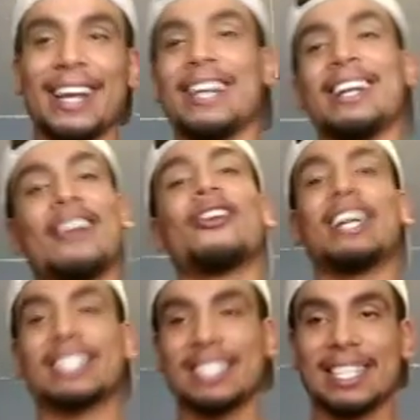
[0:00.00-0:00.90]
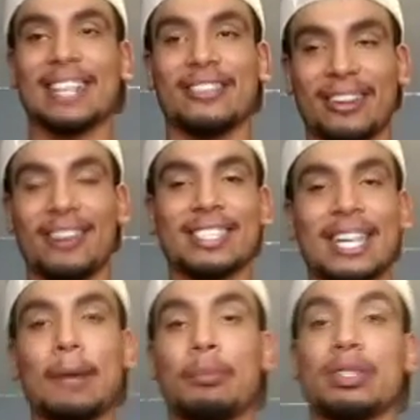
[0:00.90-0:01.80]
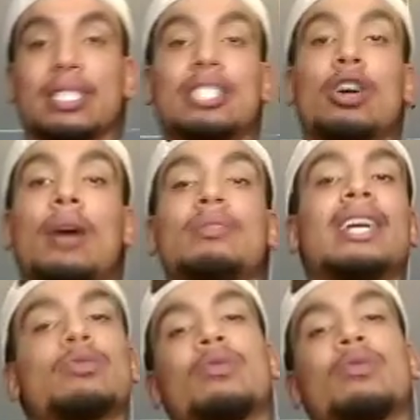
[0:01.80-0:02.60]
You know that's going to take a long time, but still, that's